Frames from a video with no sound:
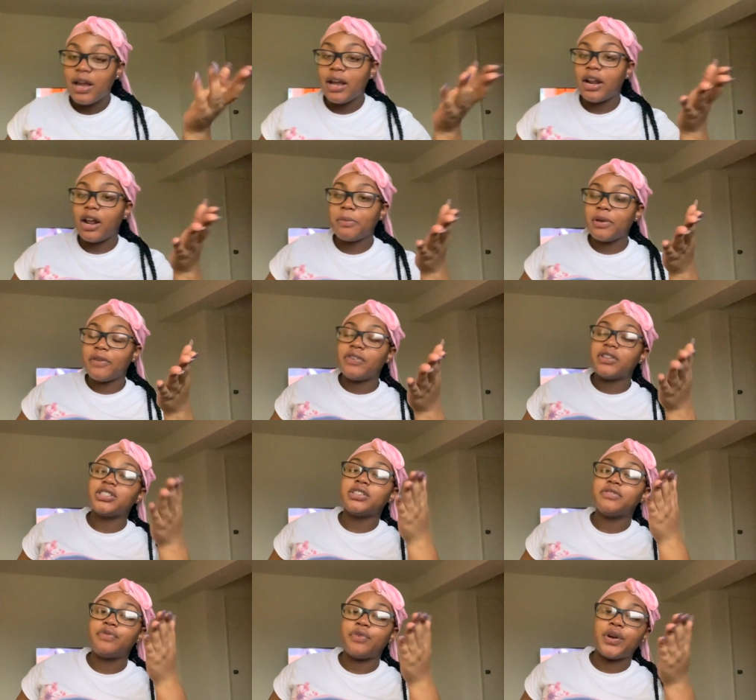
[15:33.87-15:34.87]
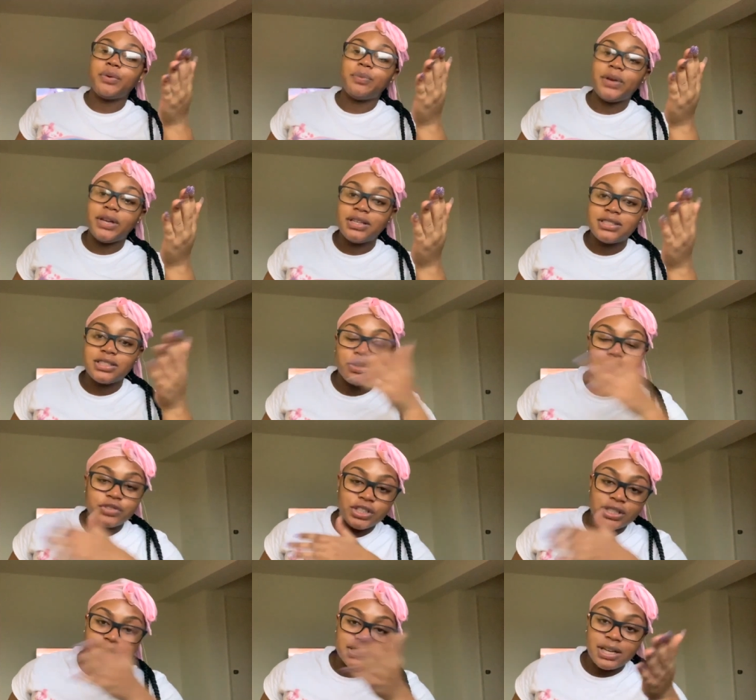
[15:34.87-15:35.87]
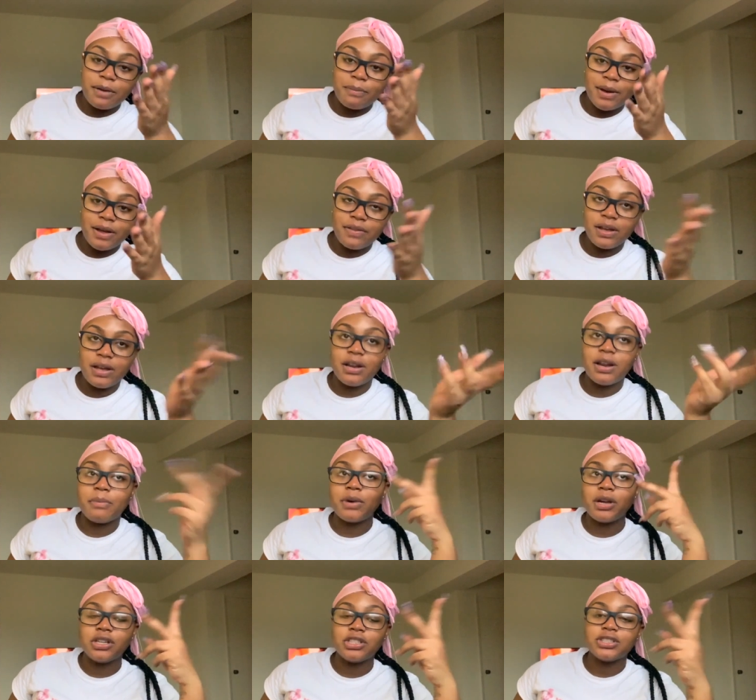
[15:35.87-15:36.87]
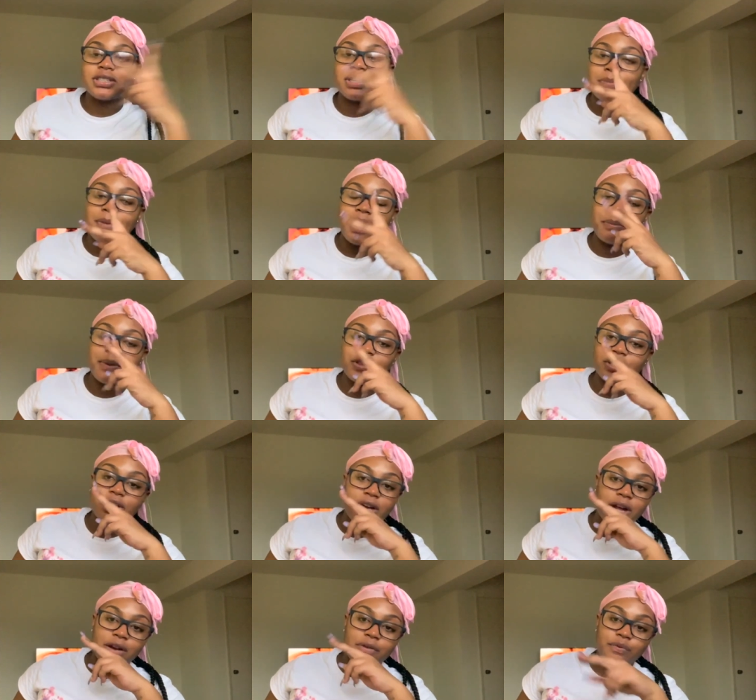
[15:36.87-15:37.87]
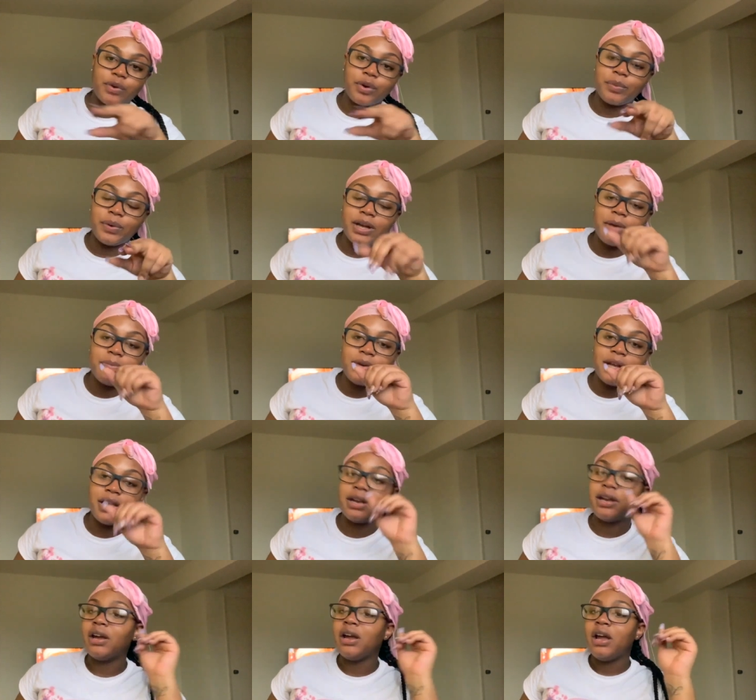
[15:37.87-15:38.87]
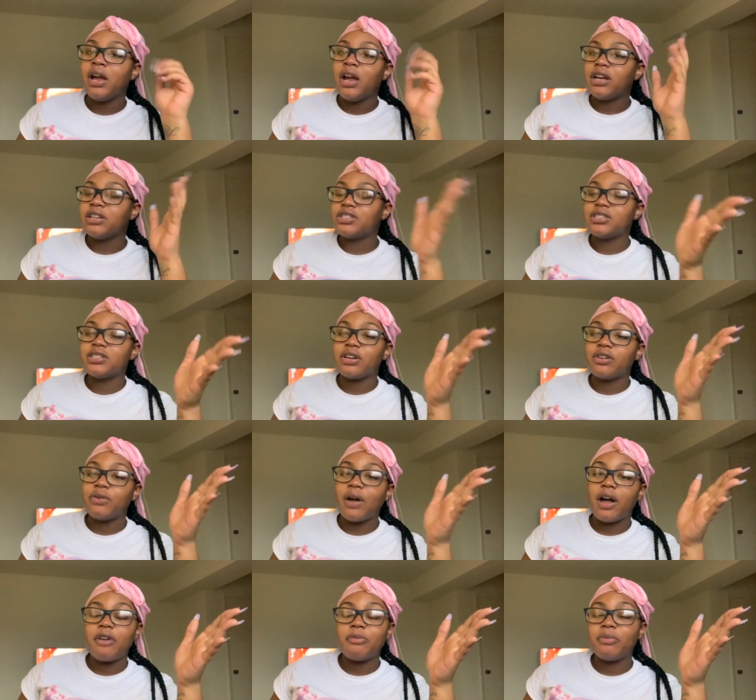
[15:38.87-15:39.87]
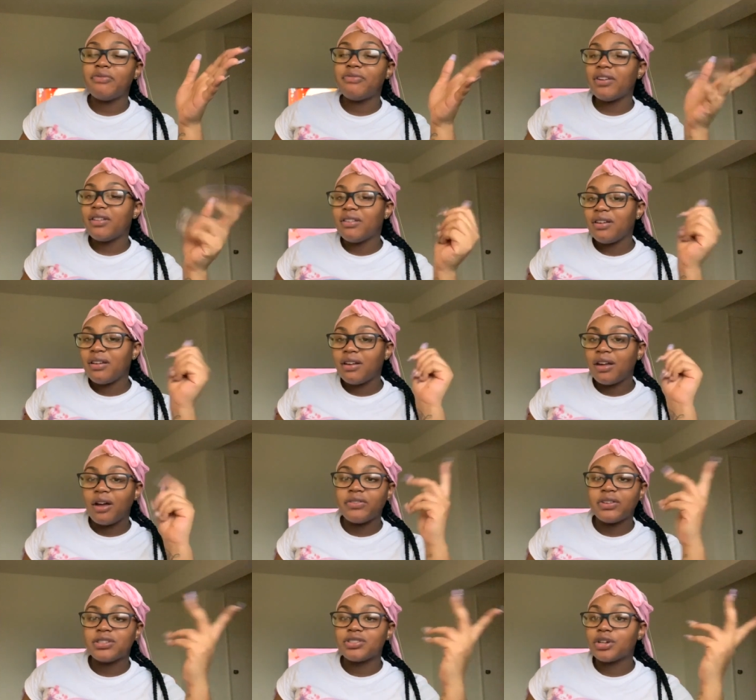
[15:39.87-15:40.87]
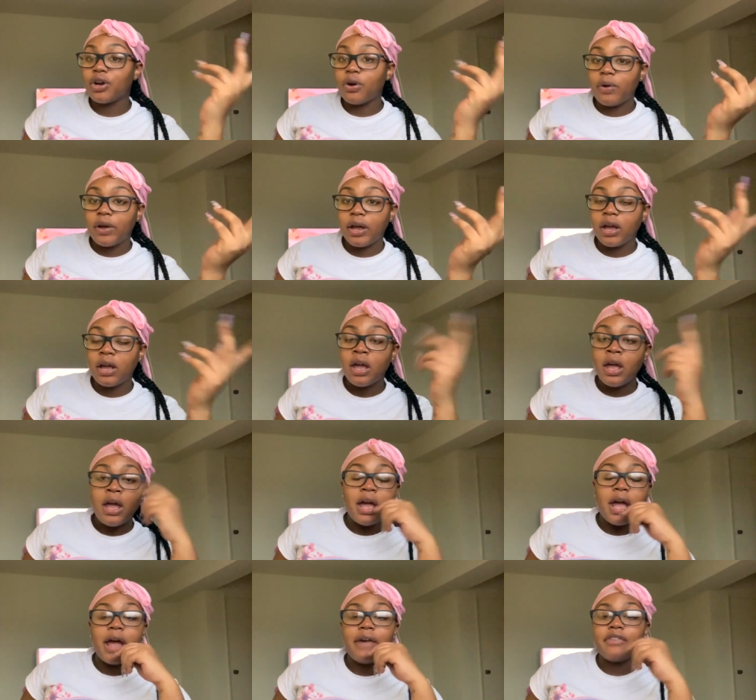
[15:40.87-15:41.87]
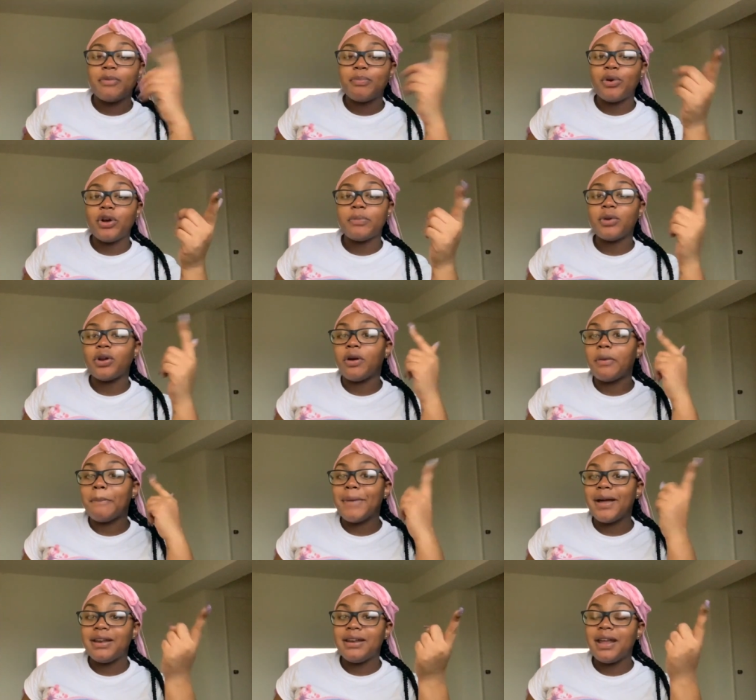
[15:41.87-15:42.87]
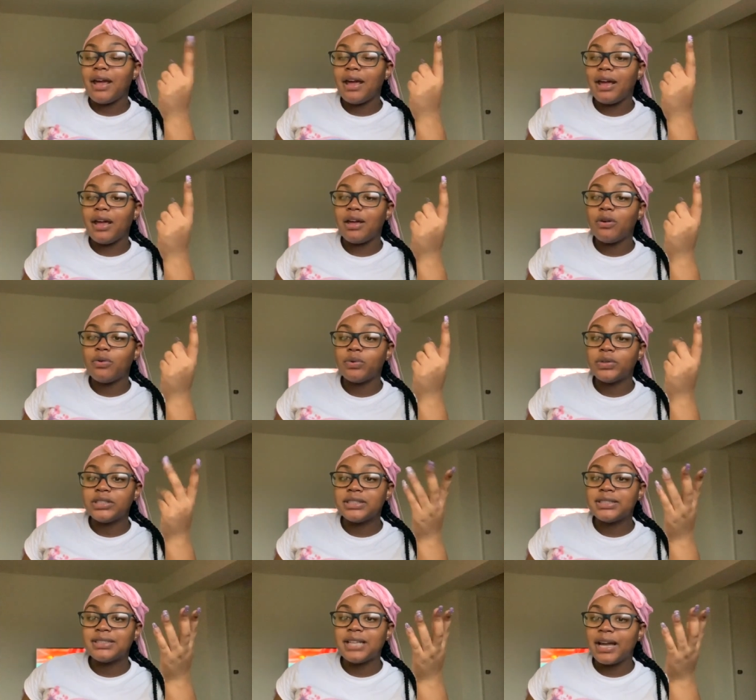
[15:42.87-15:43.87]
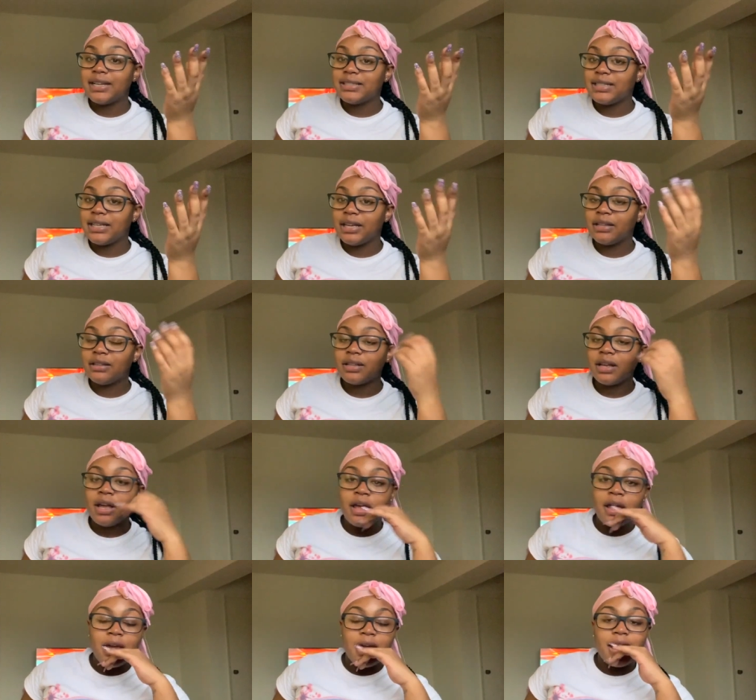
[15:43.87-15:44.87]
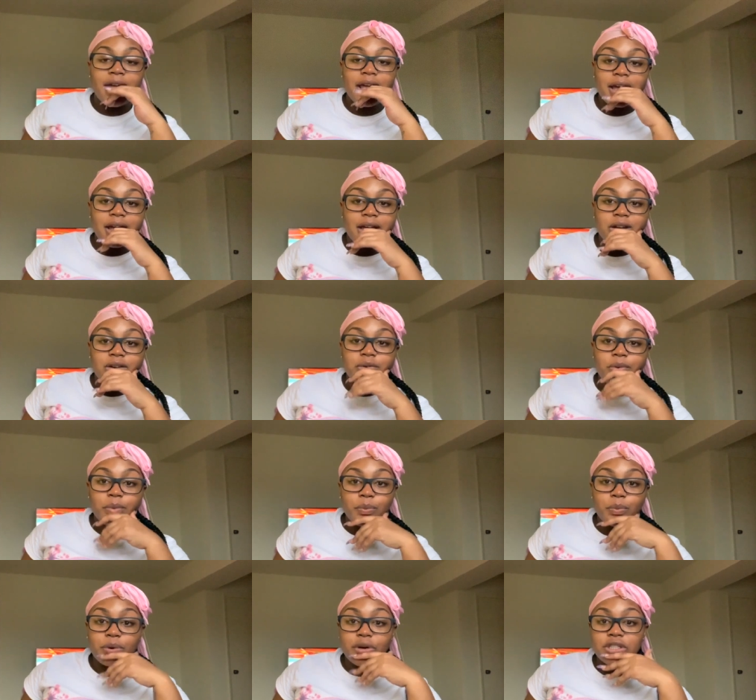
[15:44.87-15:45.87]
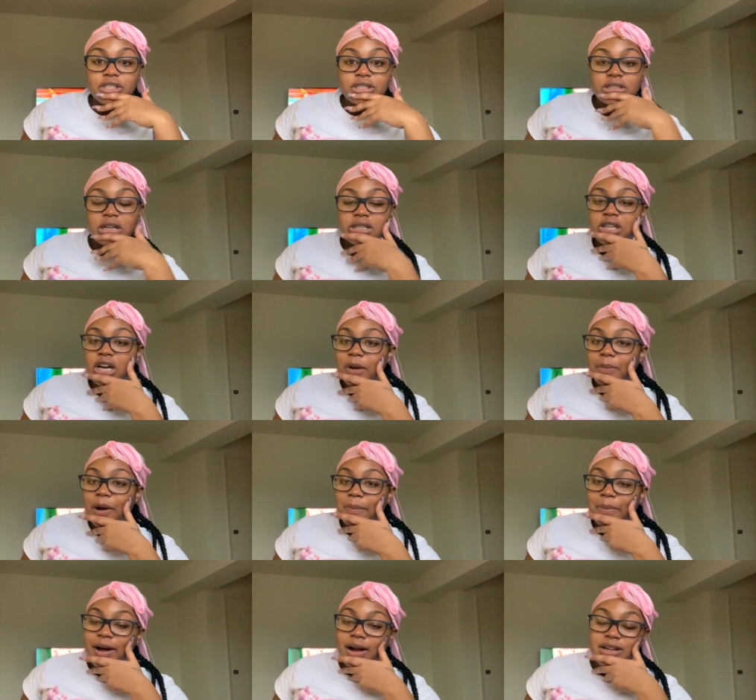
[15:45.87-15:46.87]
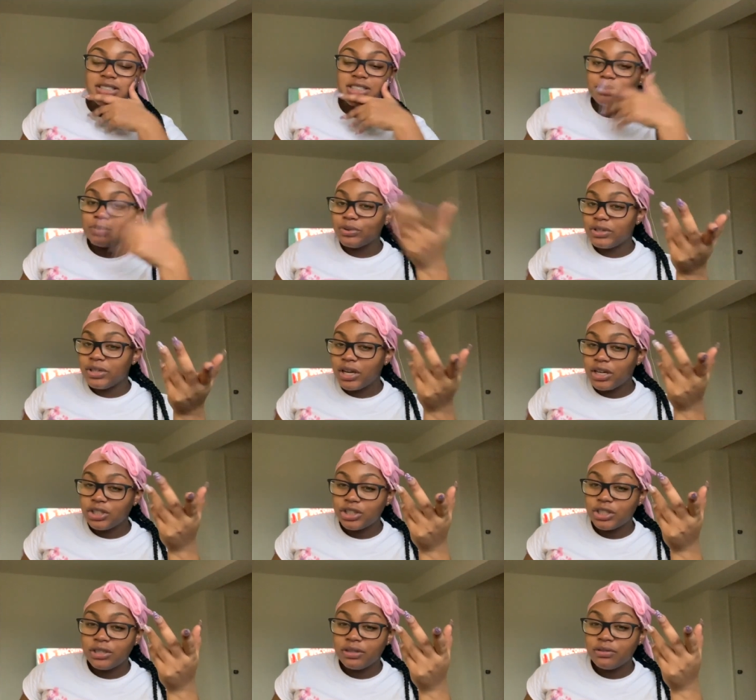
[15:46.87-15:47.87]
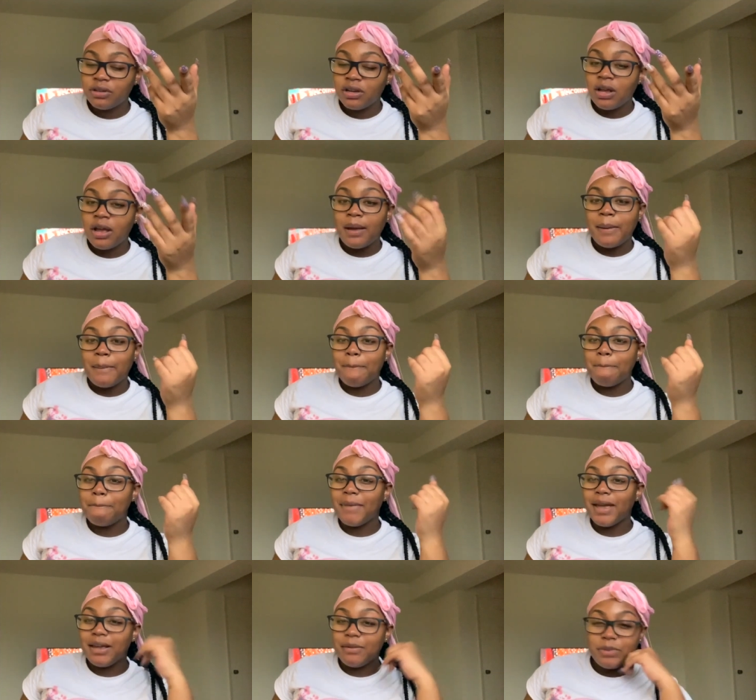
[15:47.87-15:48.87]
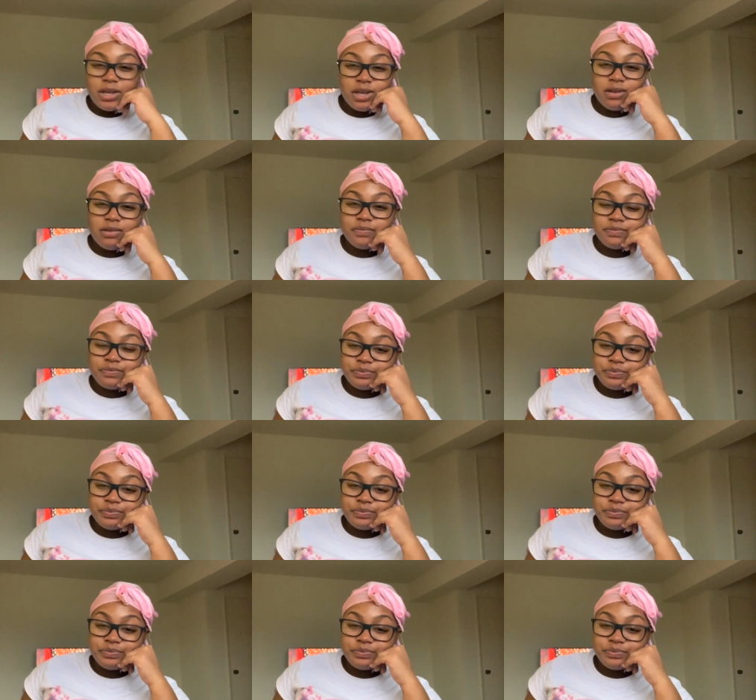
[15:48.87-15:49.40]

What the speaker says: and I'll be officially 40 weeks. So if she doesn't come by then, I'm gonna just combine my 39 and 40 week update and just tell you how I've been feeling, how things are going. I have an appointment on Monday, which is the 18th, and we're just gonna talk about possible induction, maybe,